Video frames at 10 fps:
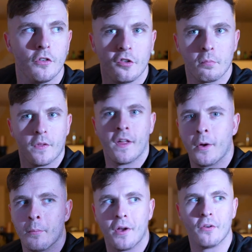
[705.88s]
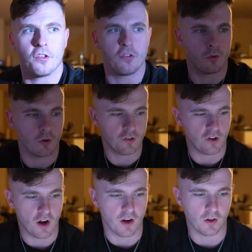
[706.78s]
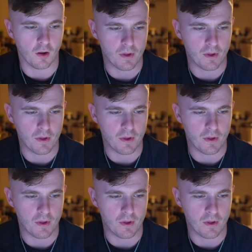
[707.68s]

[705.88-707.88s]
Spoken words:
Just put that up there as a torch and I got a